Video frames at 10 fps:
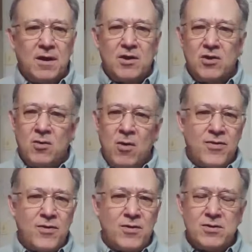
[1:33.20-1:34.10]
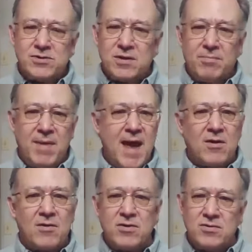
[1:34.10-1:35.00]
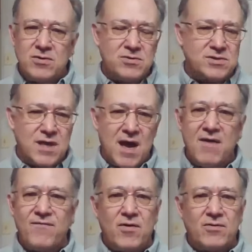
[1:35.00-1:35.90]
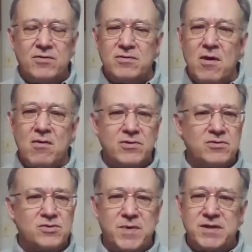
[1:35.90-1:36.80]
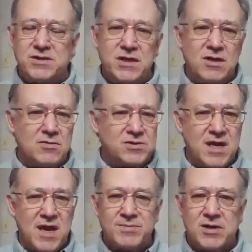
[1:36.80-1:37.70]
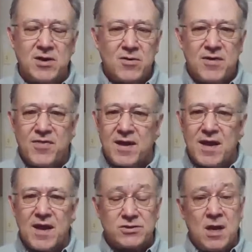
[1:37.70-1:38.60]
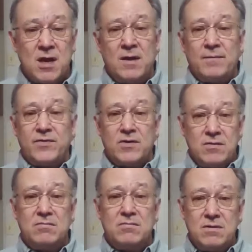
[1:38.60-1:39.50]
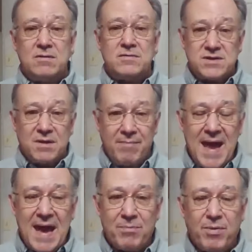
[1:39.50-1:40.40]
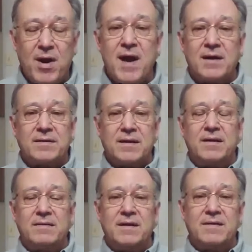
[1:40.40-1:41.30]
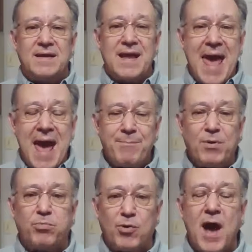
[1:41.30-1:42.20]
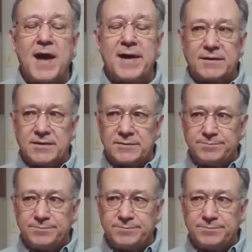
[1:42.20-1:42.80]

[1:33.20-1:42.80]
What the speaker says: you either use the Mac or you use the iPhone. You don't use PC or Samsung or anything else. You use the Mac product, the Apple product.